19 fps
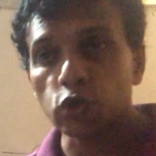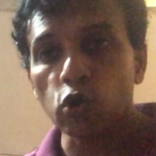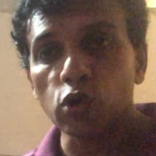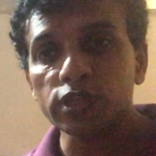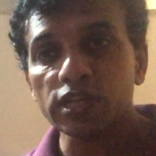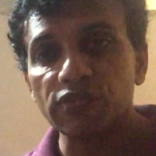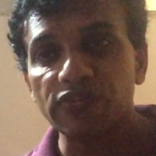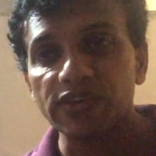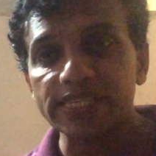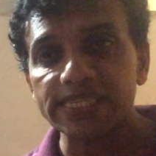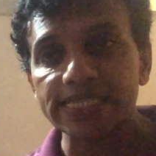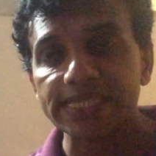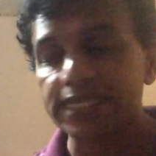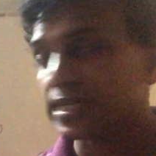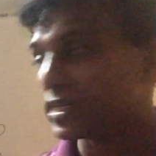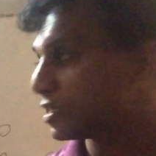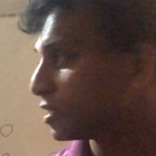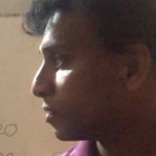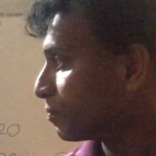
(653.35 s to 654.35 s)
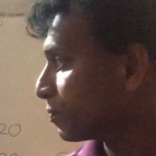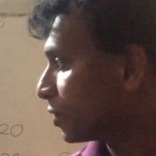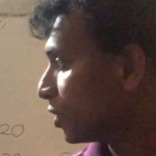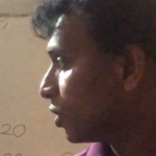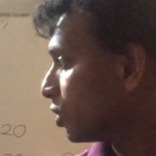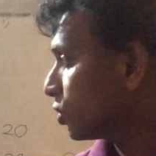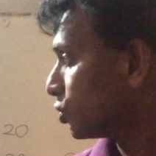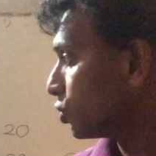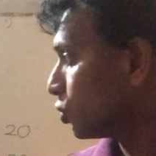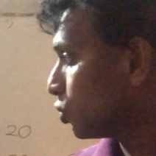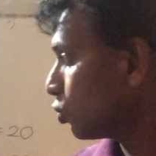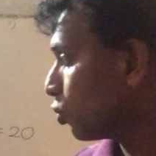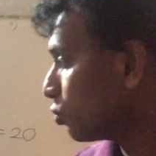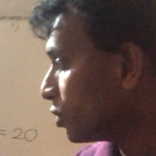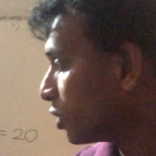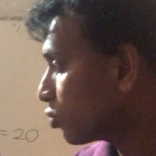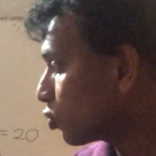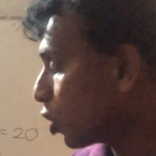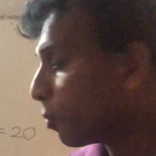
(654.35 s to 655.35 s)
know the first term, you know
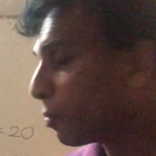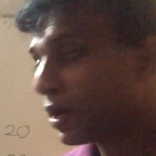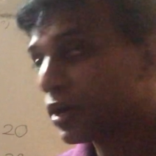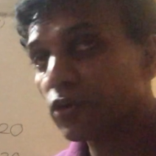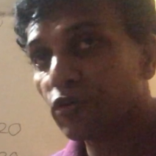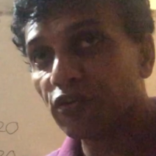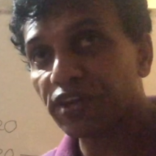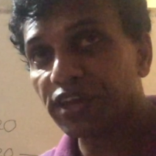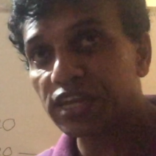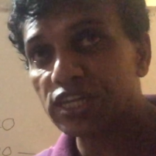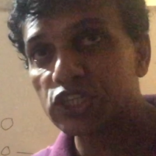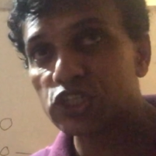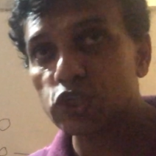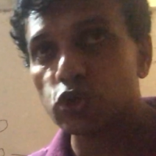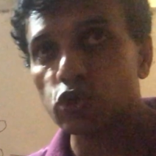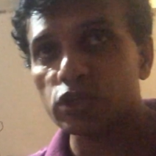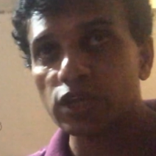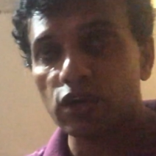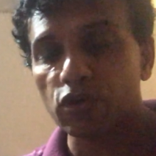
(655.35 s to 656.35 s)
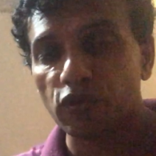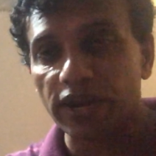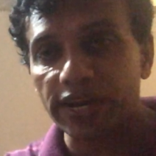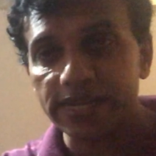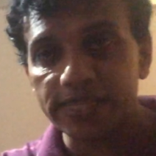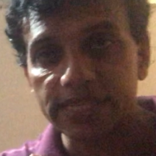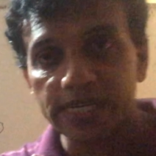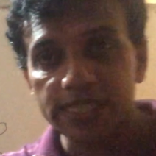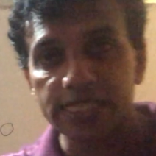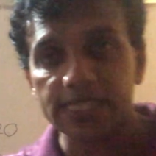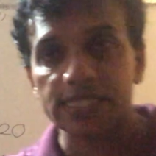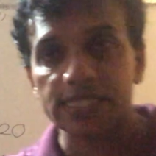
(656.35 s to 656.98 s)
the common ratio, then write that